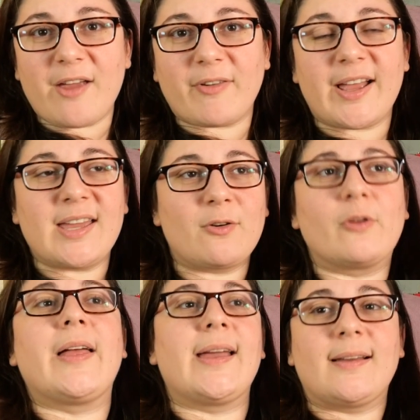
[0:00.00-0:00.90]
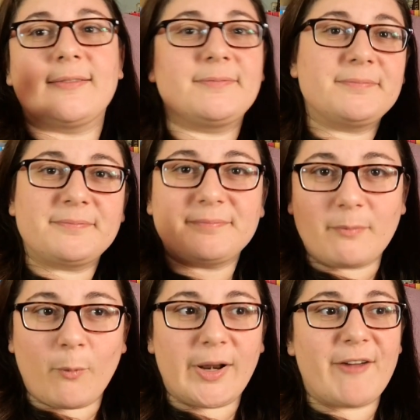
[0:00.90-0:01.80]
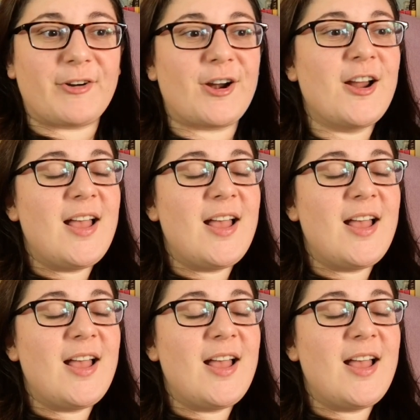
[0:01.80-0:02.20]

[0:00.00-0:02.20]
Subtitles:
right? Or like whatever.